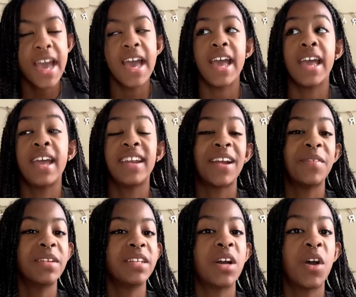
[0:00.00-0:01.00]
and I
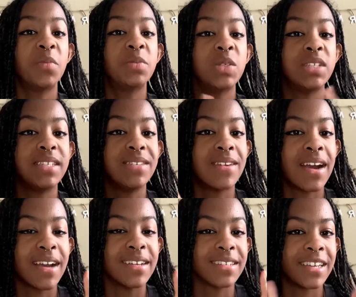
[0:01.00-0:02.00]
really hope to see you
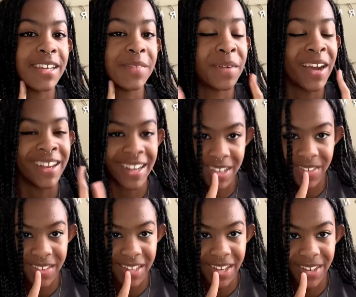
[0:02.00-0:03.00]
guys in my next
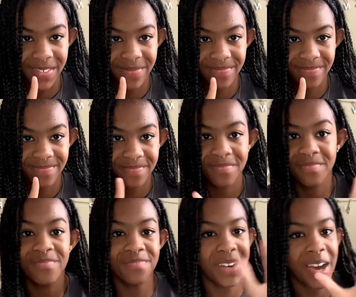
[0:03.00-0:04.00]
video.
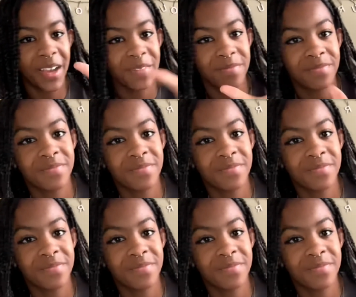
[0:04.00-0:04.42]
Bye!